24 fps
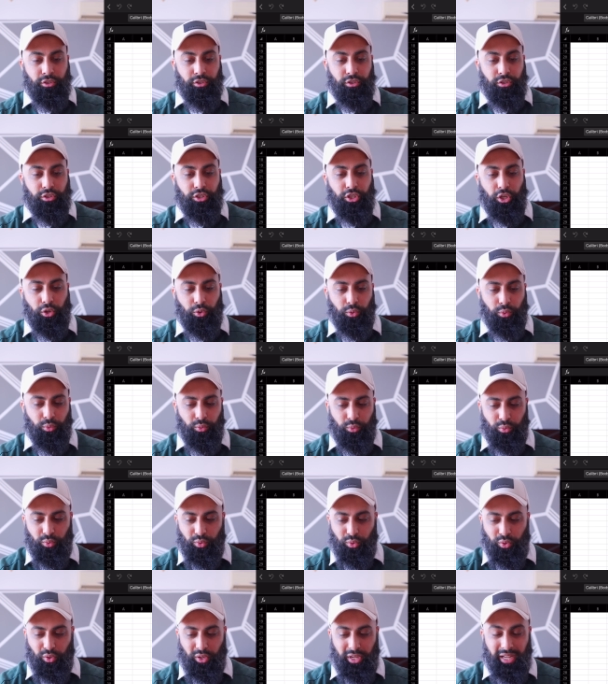
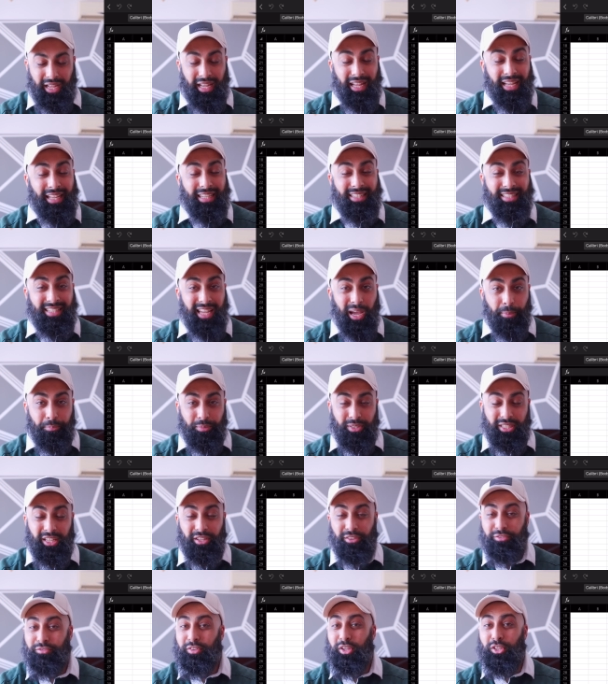So
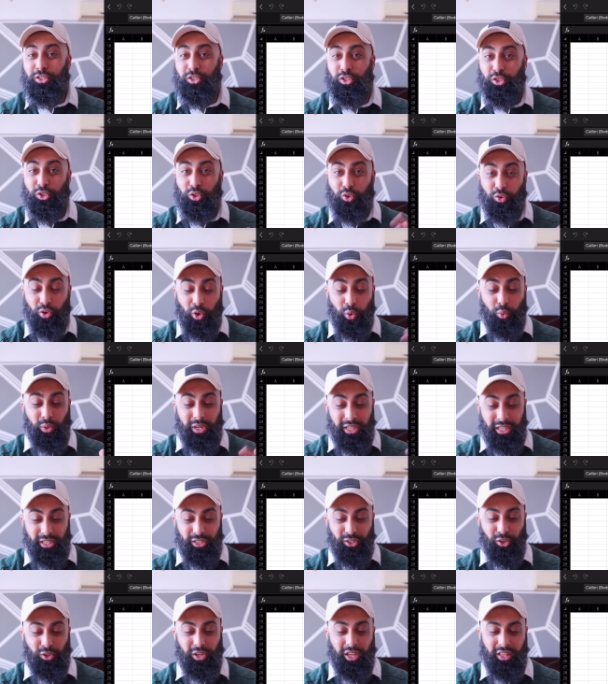adaptive
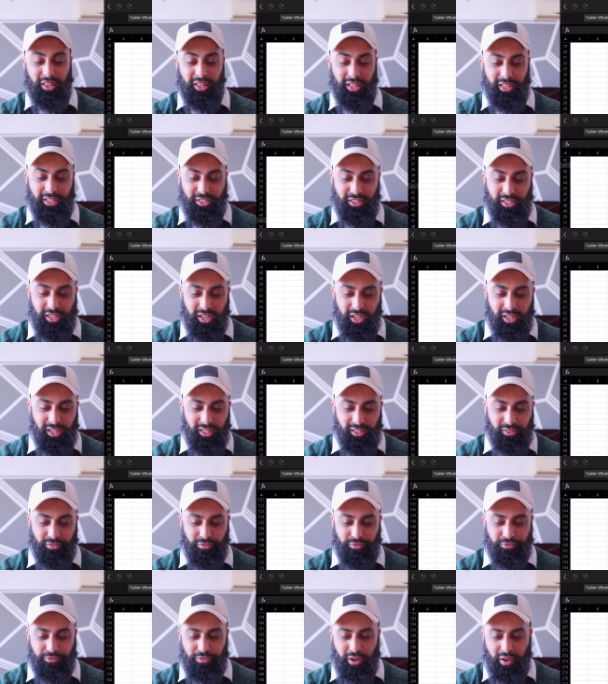scrolling. Look at this, yeah?
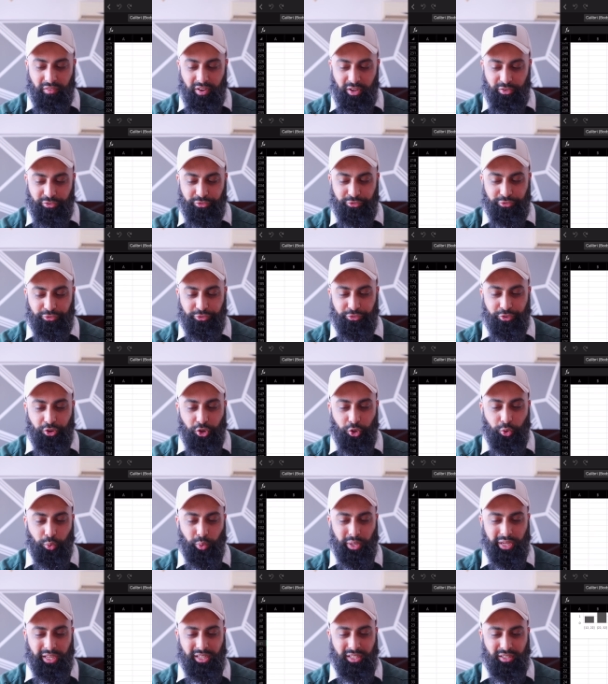Very
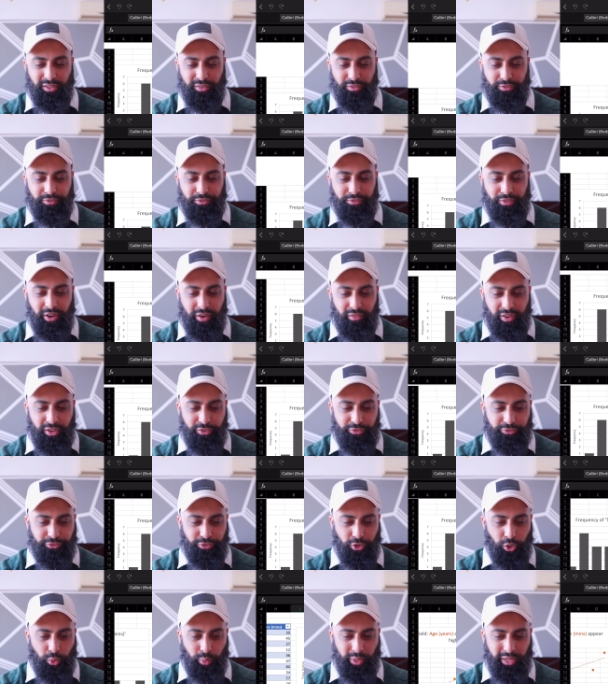fluid, very
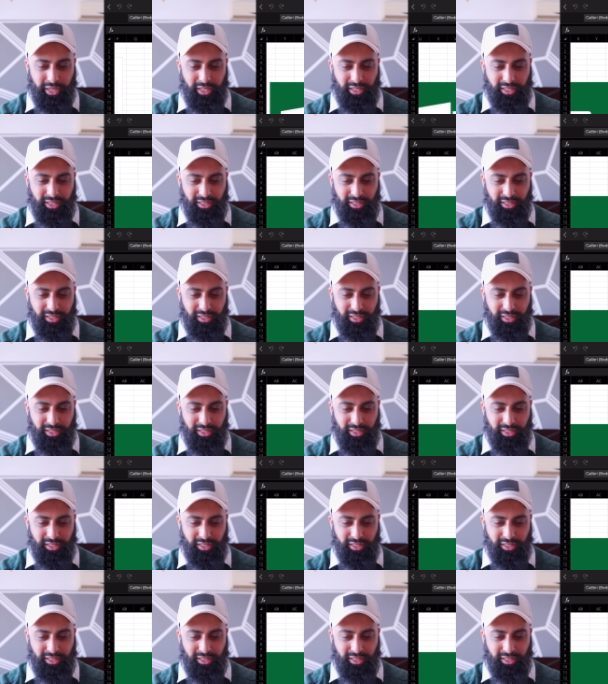fluid